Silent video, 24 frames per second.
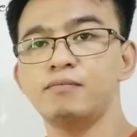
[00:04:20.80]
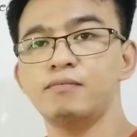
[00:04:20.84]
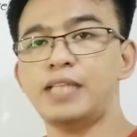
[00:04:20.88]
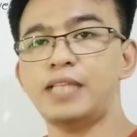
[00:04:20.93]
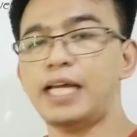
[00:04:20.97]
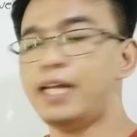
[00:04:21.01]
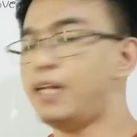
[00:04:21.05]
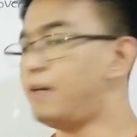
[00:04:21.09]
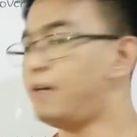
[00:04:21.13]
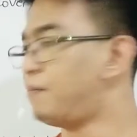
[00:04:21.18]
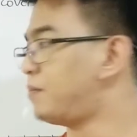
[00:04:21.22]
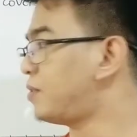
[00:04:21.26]

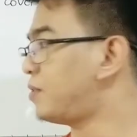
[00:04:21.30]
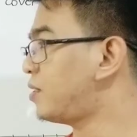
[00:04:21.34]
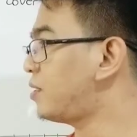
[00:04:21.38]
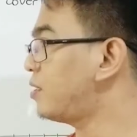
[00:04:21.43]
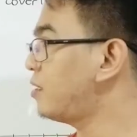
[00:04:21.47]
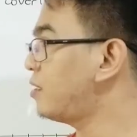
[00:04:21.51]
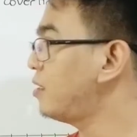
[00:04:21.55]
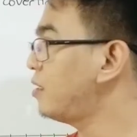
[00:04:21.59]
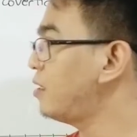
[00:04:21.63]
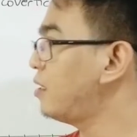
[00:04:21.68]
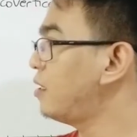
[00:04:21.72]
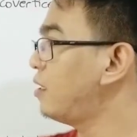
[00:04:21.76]
the
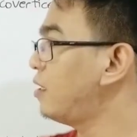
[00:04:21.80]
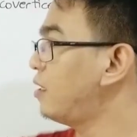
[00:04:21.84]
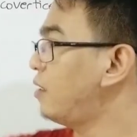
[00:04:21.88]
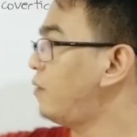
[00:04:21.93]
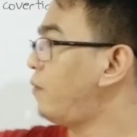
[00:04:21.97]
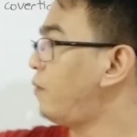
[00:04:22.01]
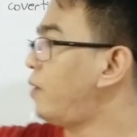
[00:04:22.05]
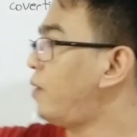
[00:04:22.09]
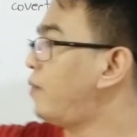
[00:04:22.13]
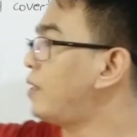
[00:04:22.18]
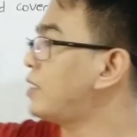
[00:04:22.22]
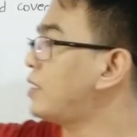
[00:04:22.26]
ellipse.
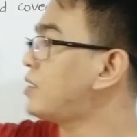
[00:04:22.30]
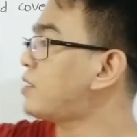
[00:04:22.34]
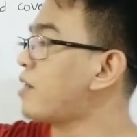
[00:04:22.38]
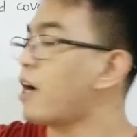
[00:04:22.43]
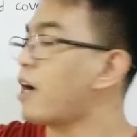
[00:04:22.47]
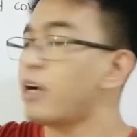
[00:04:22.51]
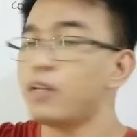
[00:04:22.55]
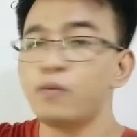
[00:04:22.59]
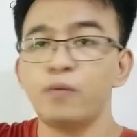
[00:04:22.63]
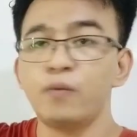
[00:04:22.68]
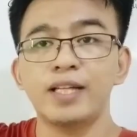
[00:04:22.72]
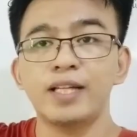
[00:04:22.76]
We will
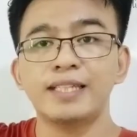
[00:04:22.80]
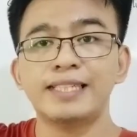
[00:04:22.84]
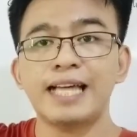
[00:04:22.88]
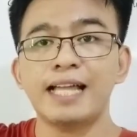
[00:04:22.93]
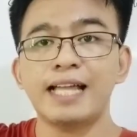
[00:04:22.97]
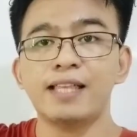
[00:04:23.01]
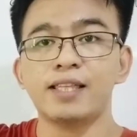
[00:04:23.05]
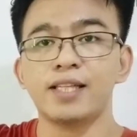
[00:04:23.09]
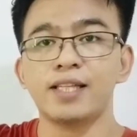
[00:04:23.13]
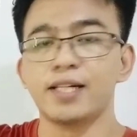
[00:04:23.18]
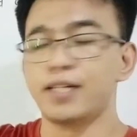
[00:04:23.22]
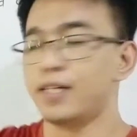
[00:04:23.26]
start with the
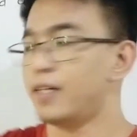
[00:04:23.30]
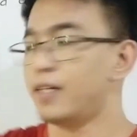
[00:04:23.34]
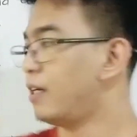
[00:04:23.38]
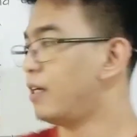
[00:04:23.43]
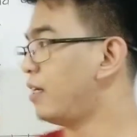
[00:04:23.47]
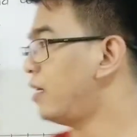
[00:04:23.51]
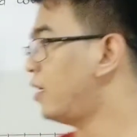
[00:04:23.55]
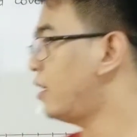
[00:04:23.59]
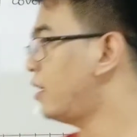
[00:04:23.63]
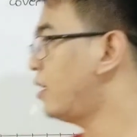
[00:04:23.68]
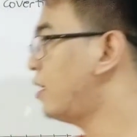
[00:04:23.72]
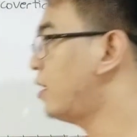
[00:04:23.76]
center.
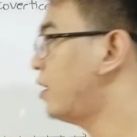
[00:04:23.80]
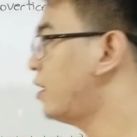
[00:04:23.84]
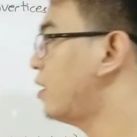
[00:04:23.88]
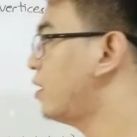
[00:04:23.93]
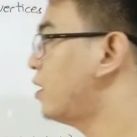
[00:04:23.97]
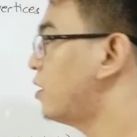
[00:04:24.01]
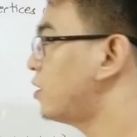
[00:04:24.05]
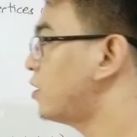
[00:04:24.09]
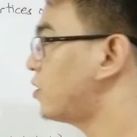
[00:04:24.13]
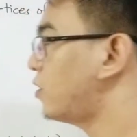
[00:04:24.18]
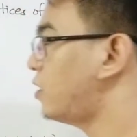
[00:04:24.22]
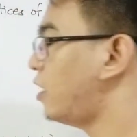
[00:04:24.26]

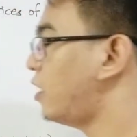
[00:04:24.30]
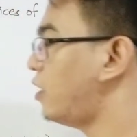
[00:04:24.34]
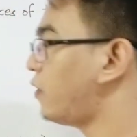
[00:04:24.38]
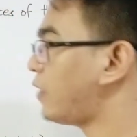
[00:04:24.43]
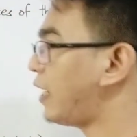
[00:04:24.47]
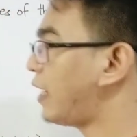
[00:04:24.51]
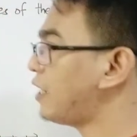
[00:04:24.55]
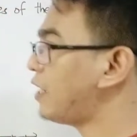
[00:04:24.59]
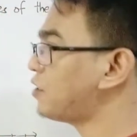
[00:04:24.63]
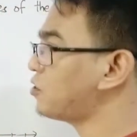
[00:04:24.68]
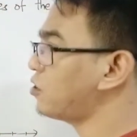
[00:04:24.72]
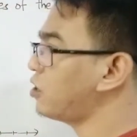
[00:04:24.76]
So the
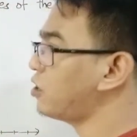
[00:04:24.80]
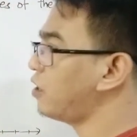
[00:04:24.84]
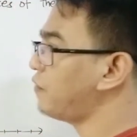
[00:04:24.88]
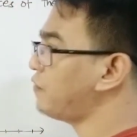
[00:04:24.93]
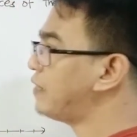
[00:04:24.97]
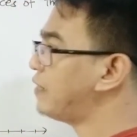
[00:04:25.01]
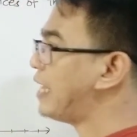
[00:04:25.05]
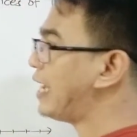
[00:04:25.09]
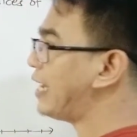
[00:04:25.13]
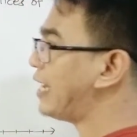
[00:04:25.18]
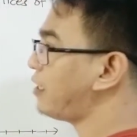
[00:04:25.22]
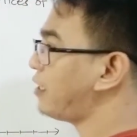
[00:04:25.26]
location
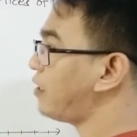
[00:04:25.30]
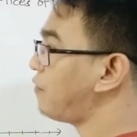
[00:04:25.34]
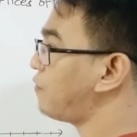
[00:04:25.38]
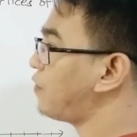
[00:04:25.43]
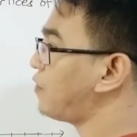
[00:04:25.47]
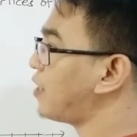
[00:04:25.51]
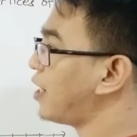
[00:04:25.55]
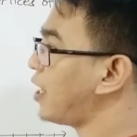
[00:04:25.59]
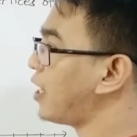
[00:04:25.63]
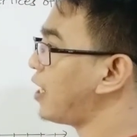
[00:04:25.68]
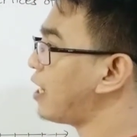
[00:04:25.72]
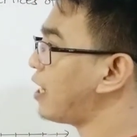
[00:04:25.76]
of
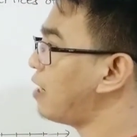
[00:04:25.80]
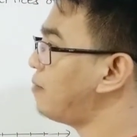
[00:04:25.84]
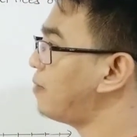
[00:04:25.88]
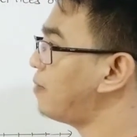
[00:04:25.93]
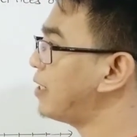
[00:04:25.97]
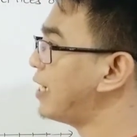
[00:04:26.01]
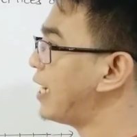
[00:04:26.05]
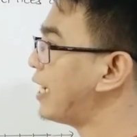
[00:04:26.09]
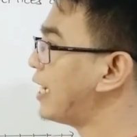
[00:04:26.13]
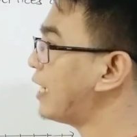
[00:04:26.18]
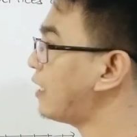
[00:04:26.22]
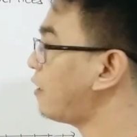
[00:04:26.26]
negative 3,
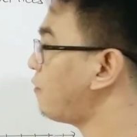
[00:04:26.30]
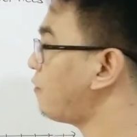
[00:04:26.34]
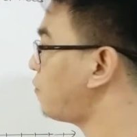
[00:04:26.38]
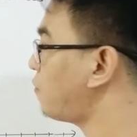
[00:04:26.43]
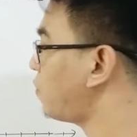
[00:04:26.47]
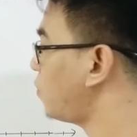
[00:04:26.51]
negative